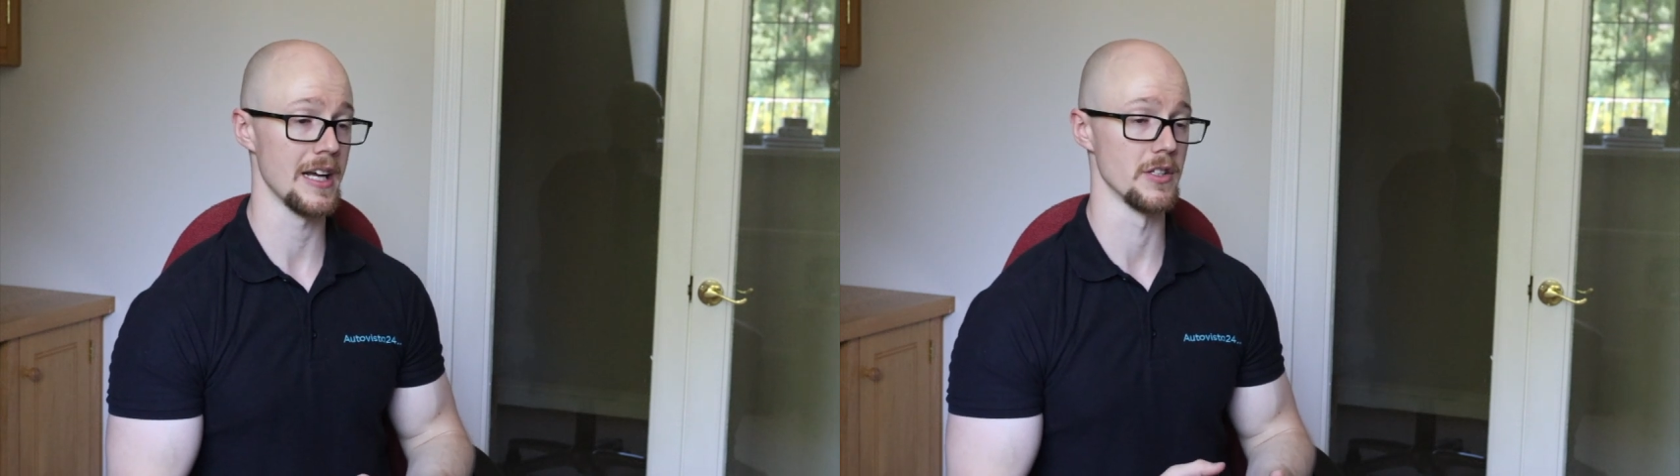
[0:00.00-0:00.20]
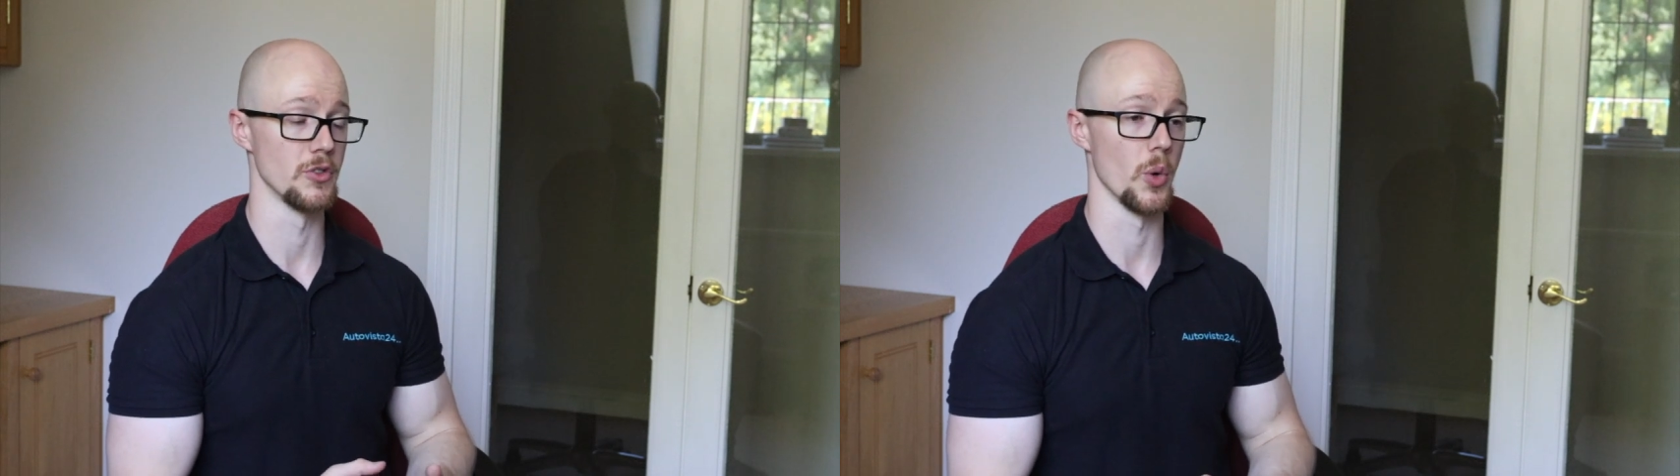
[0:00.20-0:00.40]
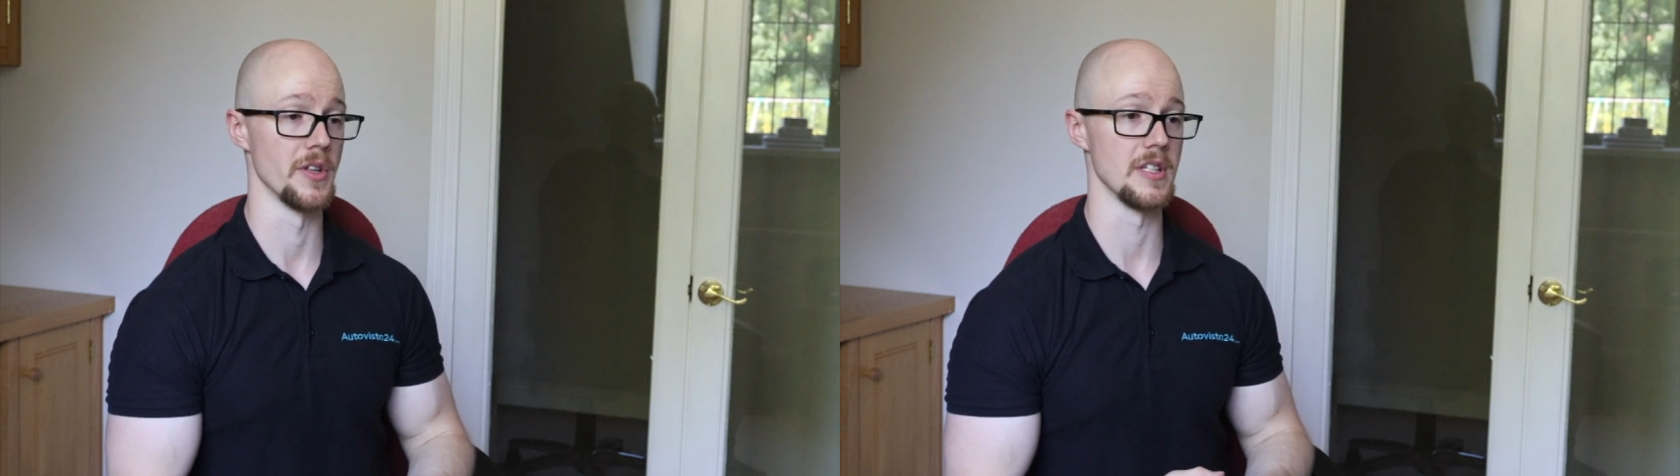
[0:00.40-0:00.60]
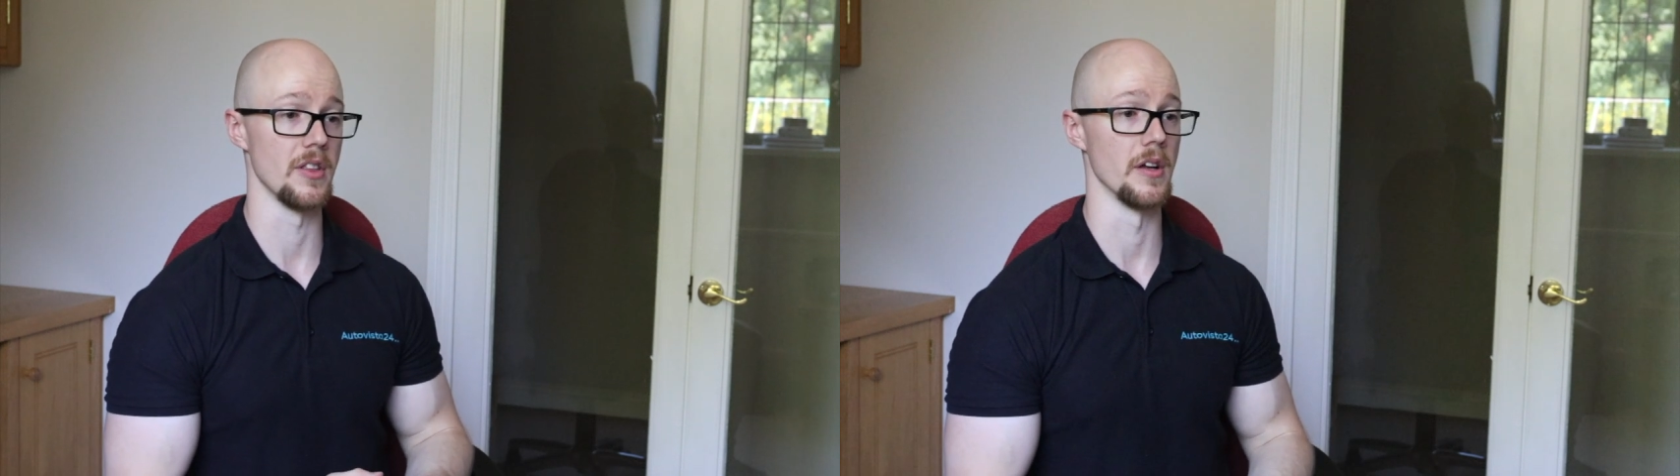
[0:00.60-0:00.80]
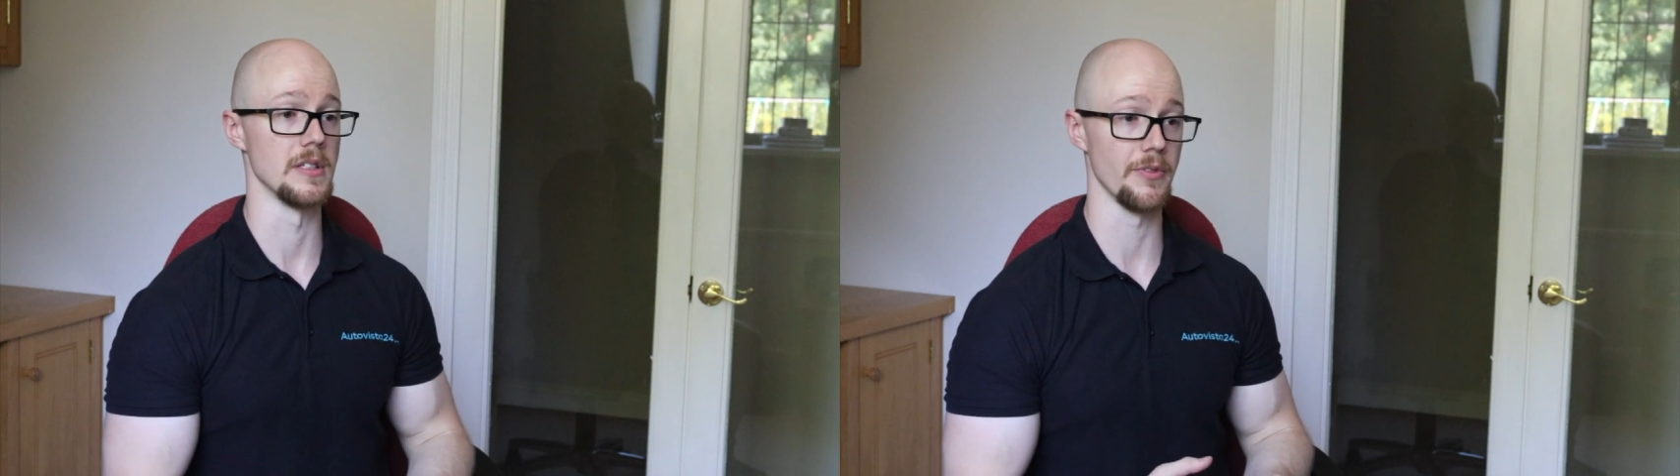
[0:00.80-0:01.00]
as of
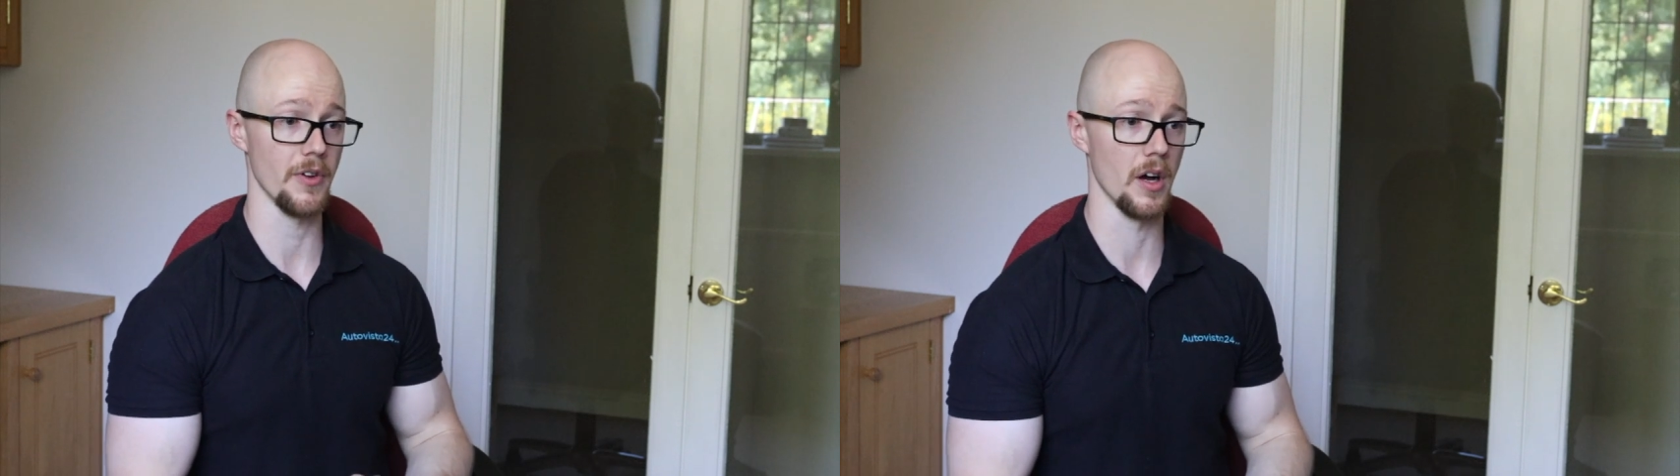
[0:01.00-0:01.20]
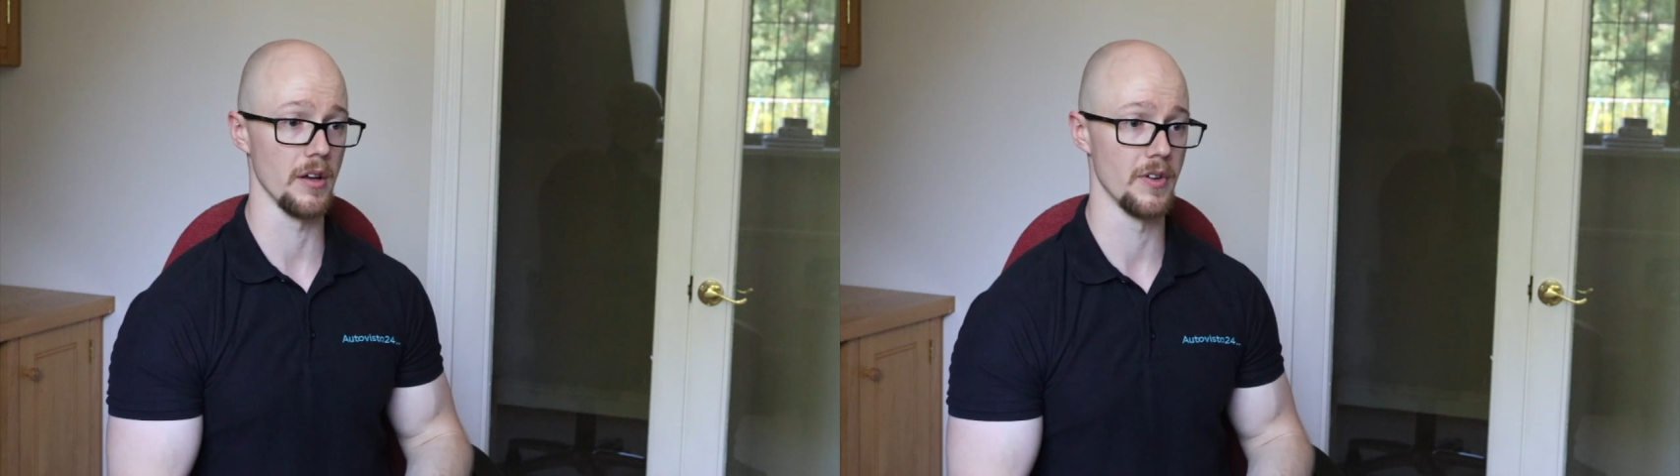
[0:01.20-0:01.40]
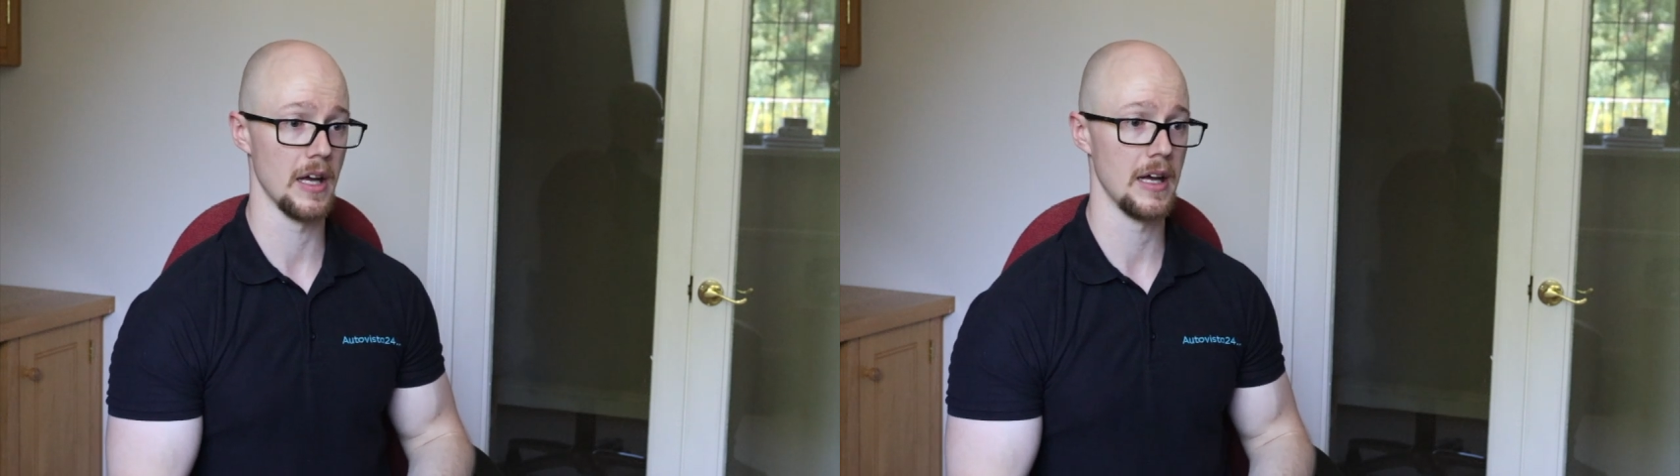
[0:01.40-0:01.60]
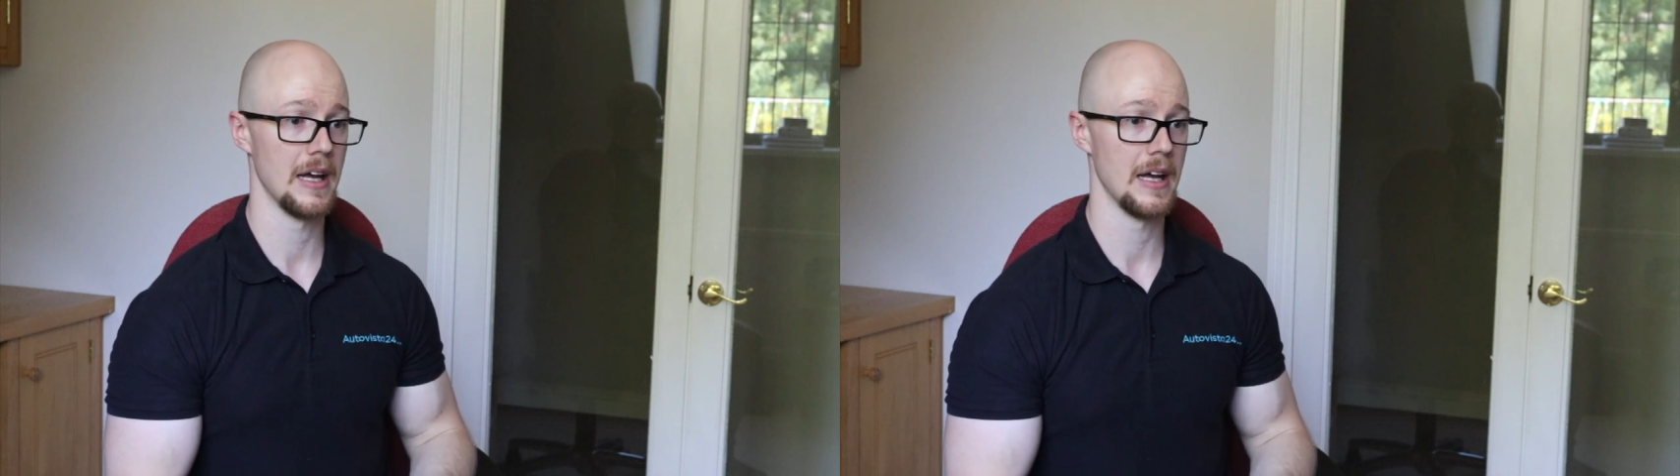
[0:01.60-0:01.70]
2035,